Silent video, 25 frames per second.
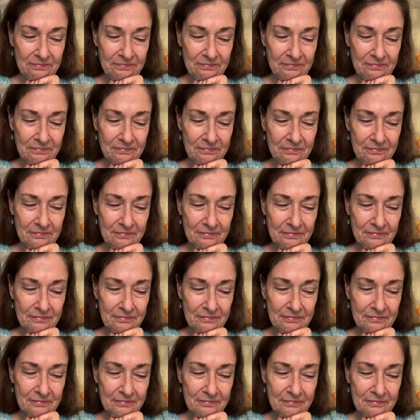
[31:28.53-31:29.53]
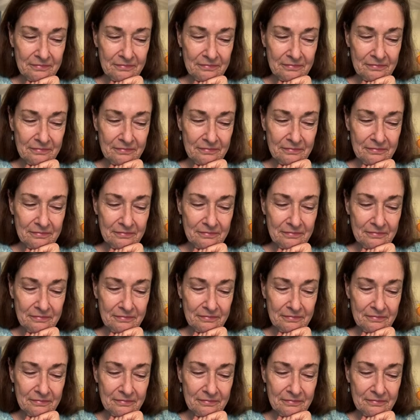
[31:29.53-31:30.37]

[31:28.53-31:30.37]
No one is speaking in this clip.